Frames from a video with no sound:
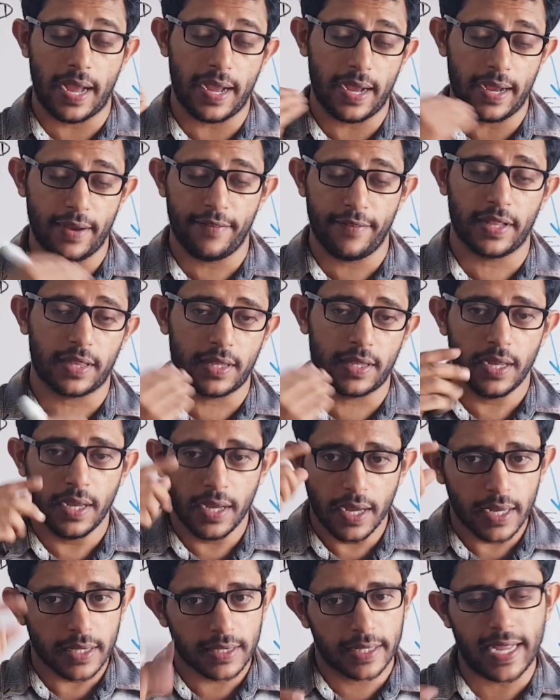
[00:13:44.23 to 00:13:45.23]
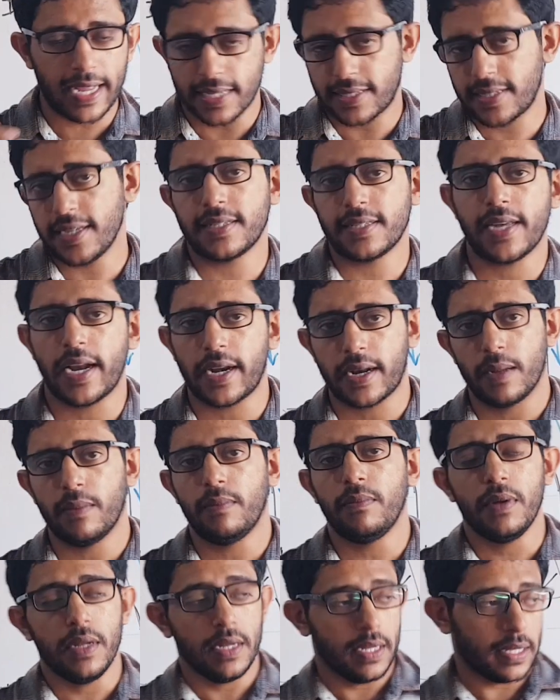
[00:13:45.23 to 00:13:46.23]
with the gaseous atom,
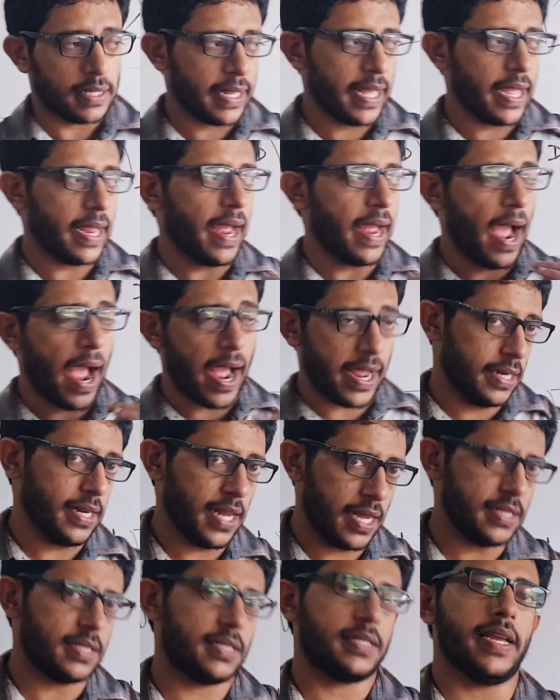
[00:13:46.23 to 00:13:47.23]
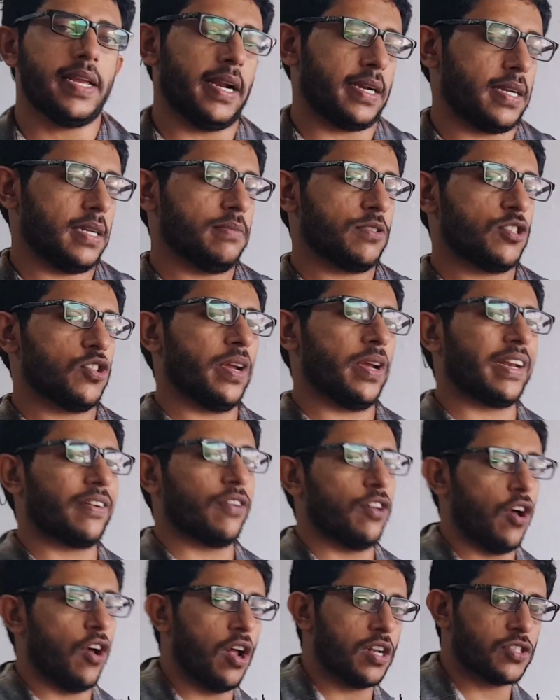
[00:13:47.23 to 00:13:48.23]
they ionize the atom. So, it will
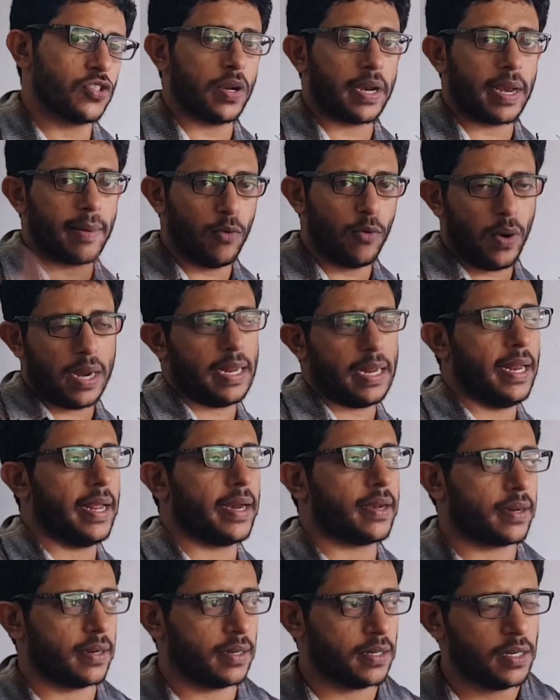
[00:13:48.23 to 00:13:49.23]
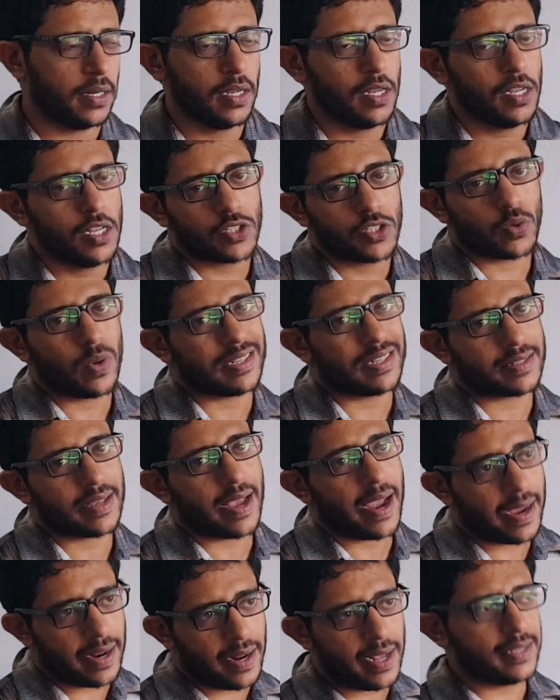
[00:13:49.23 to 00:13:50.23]
also remove an electron. So, once they
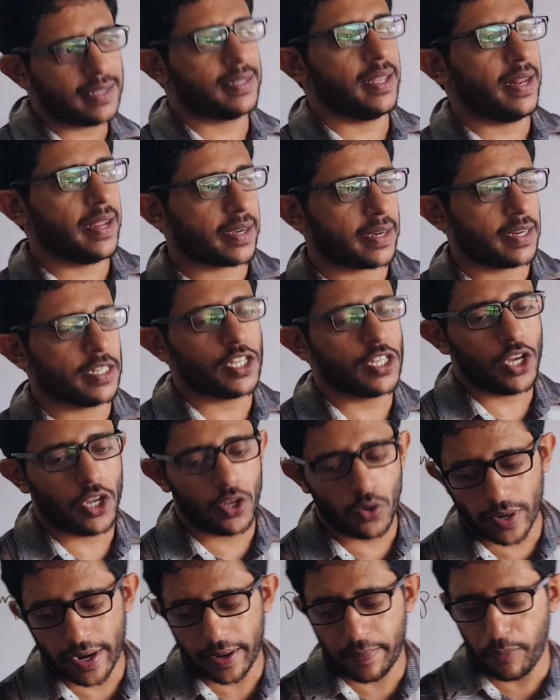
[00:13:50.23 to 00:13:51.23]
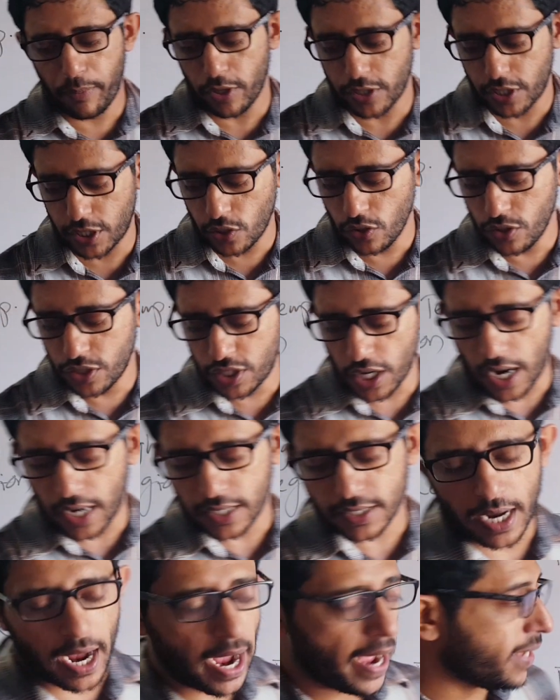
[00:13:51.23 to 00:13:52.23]
ionize electrons, you get positive charge
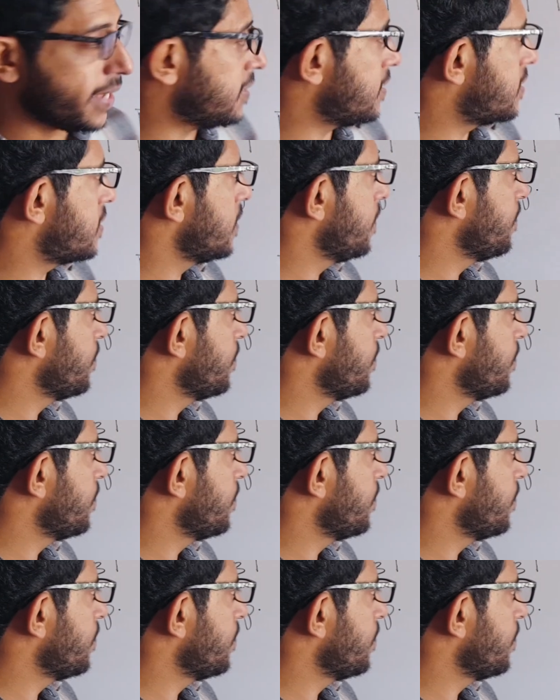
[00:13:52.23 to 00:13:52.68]
ions.